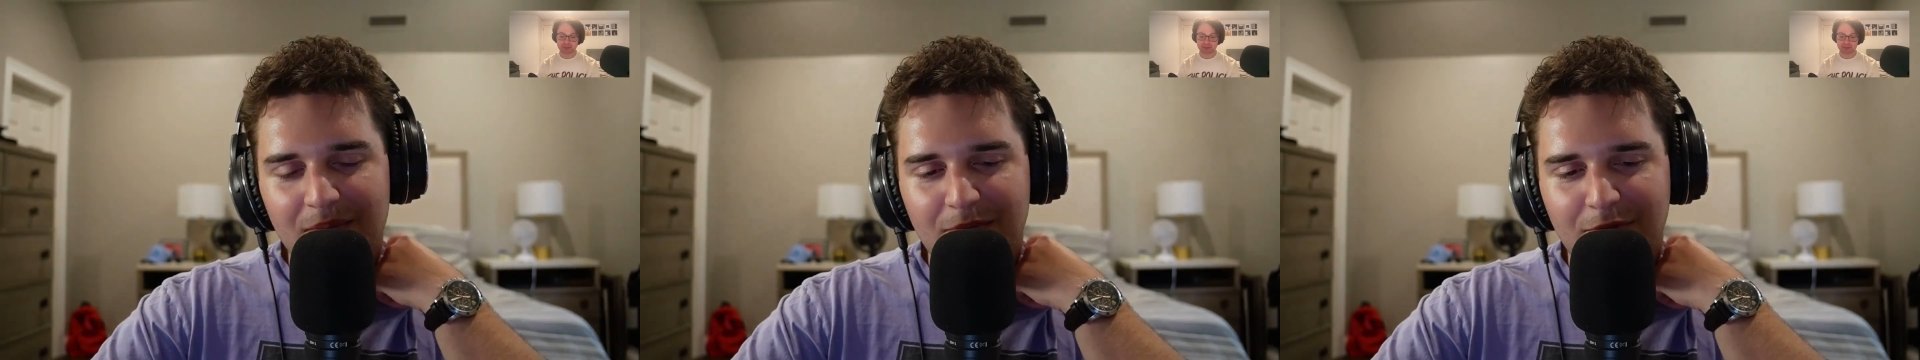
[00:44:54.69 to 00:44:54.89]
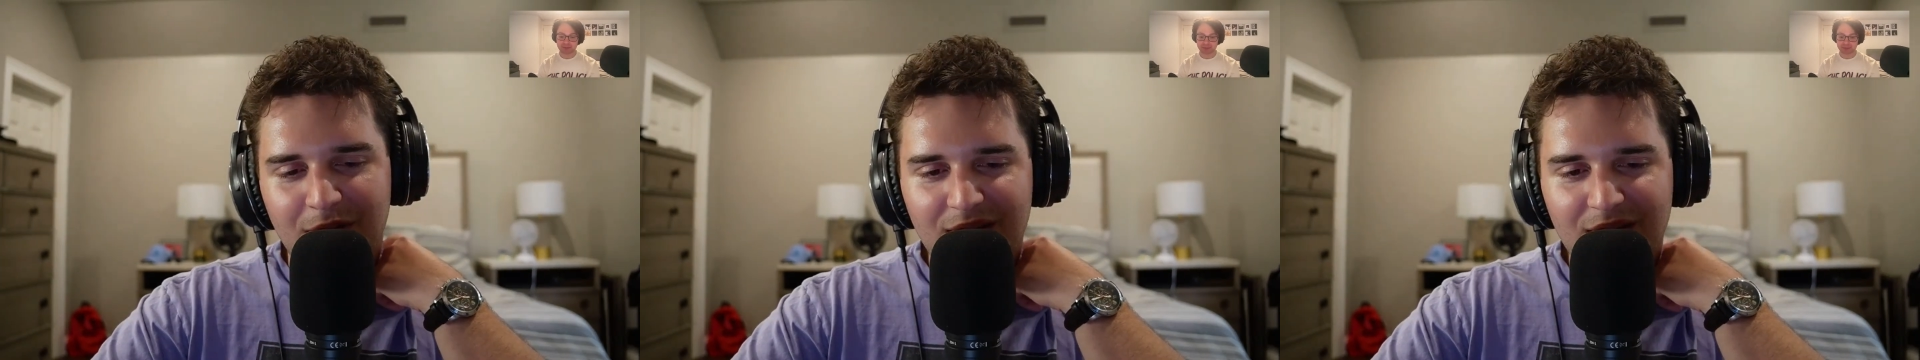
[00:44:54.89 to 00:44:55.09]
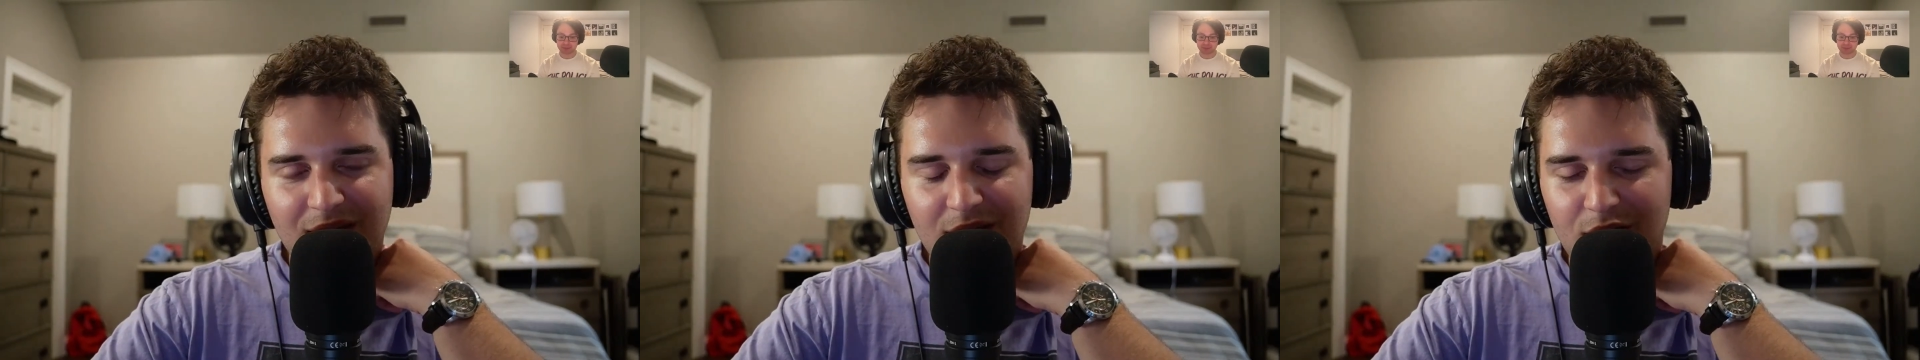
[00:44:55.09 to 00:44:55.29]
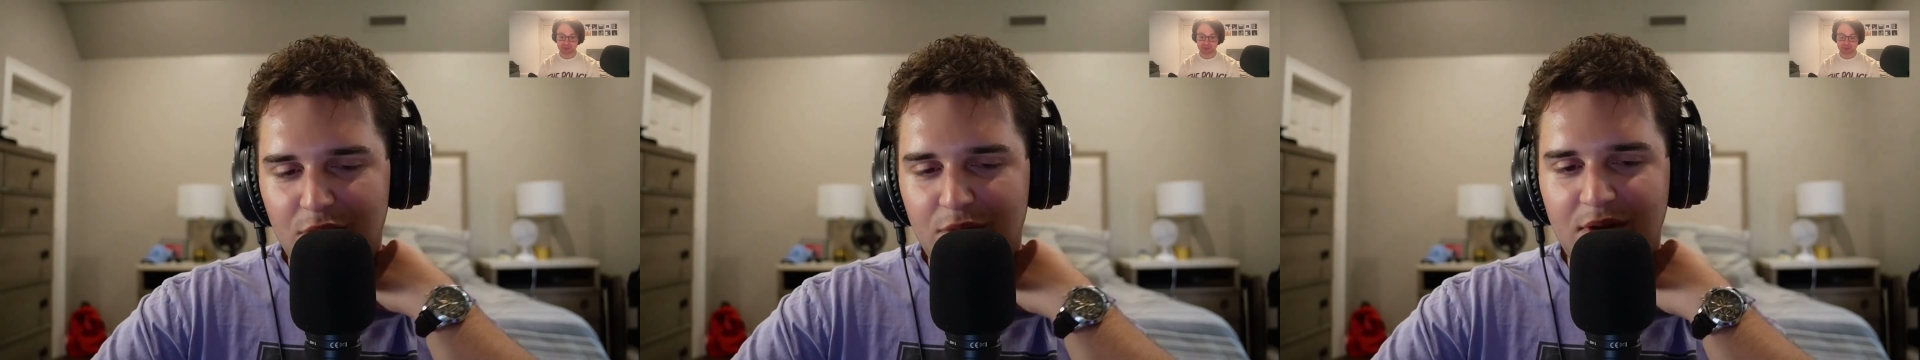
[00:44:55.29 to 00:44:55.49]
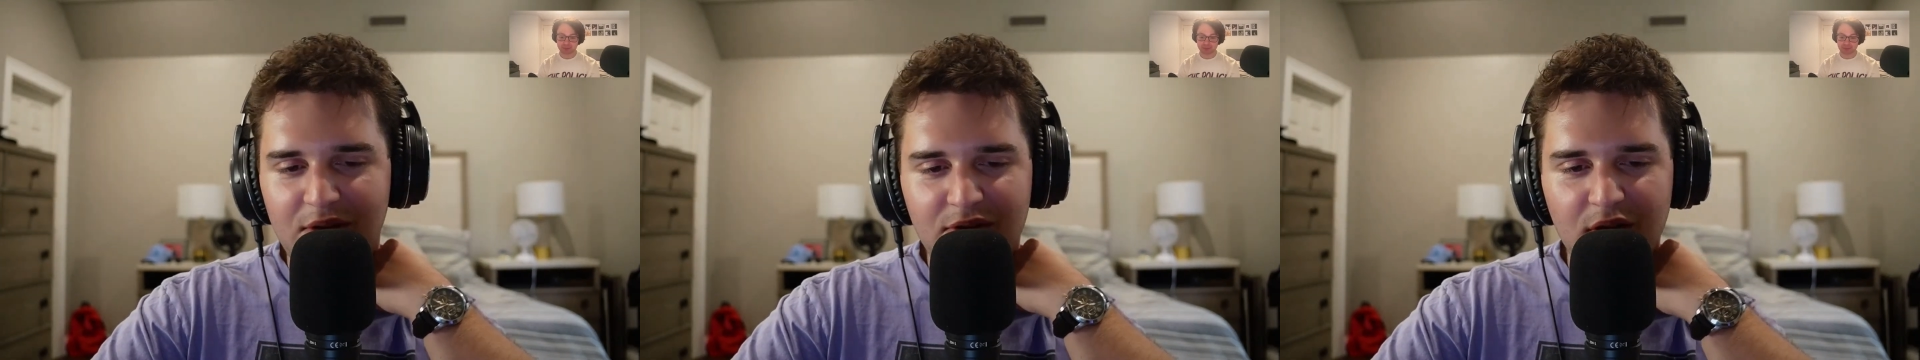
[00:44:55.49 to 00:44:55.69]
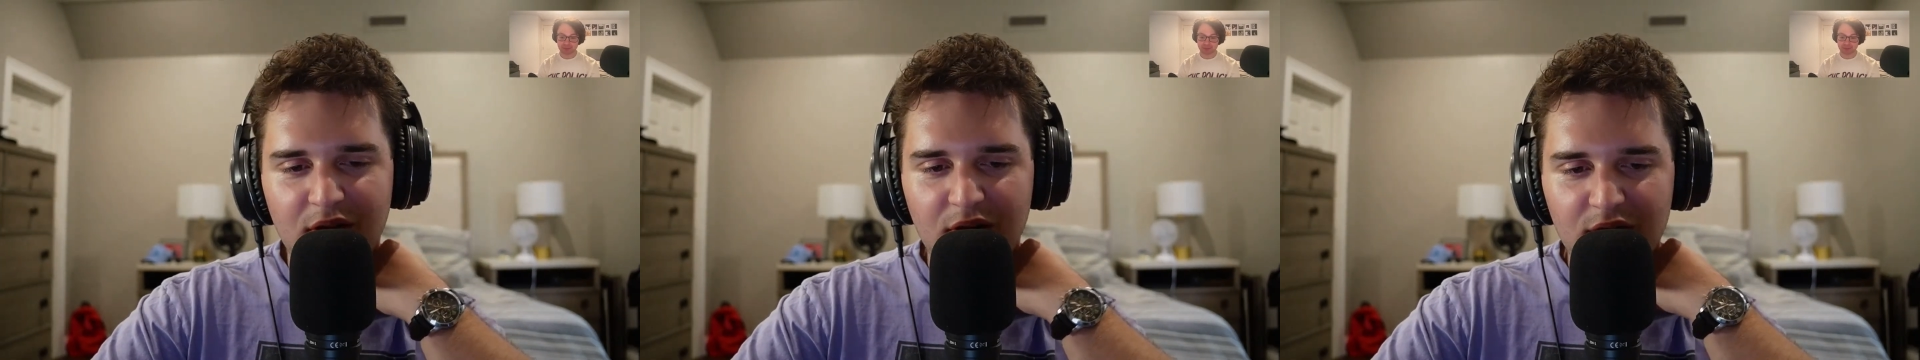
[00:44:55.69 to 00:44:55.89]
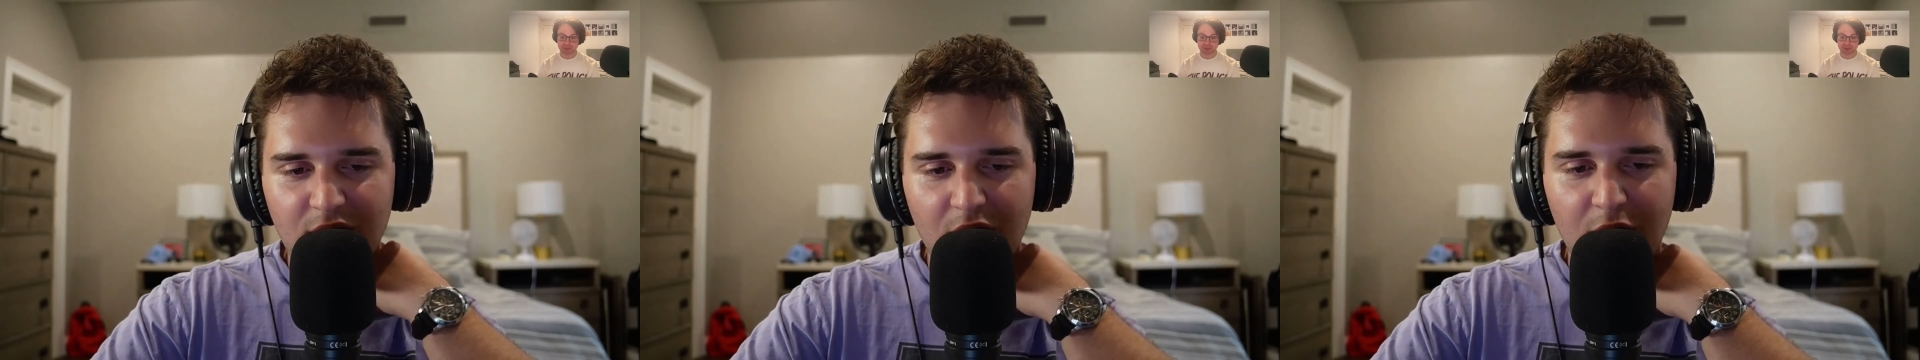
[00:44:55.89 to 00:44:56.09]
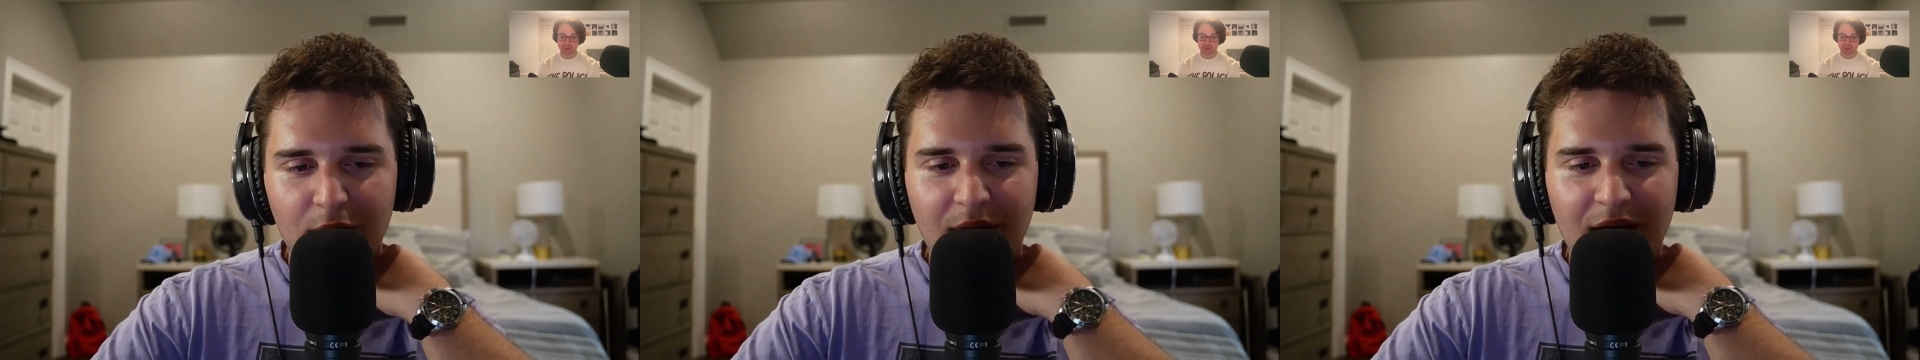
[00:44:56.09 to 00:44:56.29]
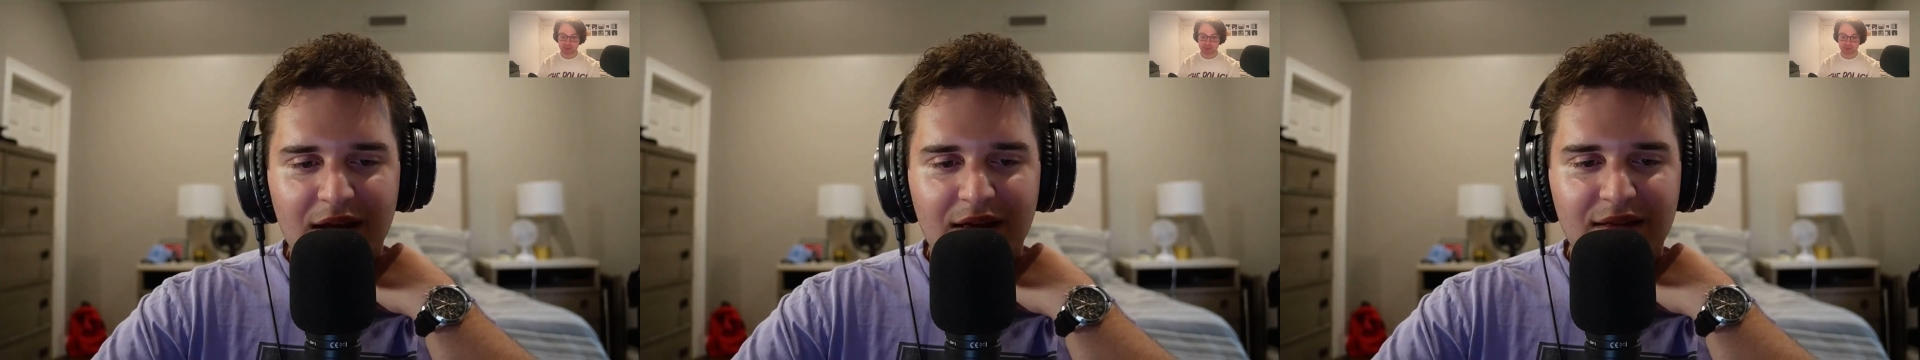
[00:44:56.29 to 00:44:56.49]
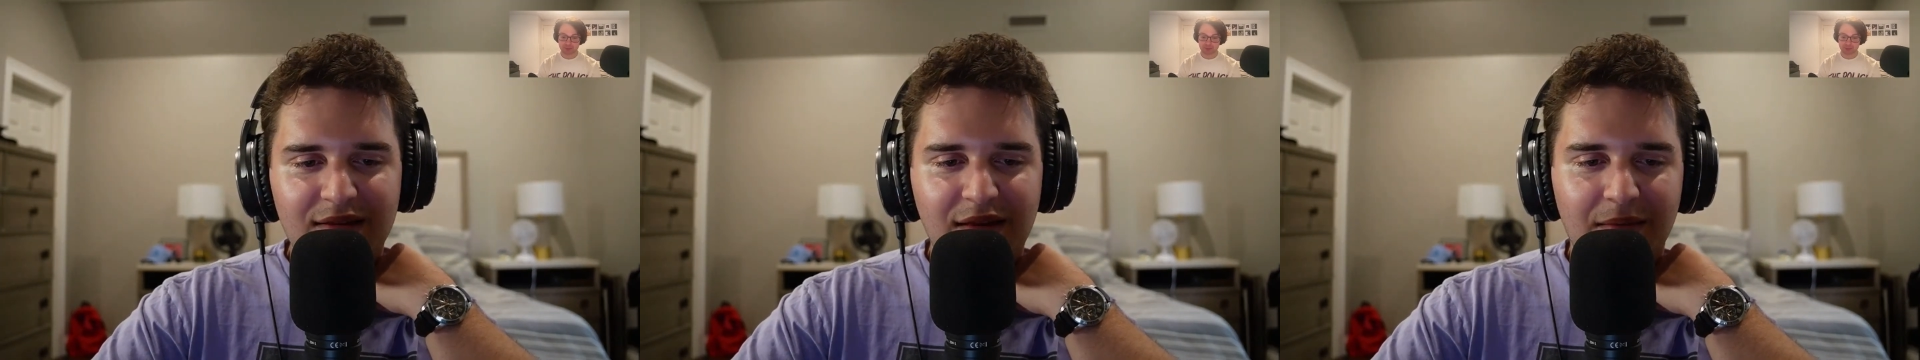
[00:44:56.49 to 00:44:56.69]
Winston Duke is good as always.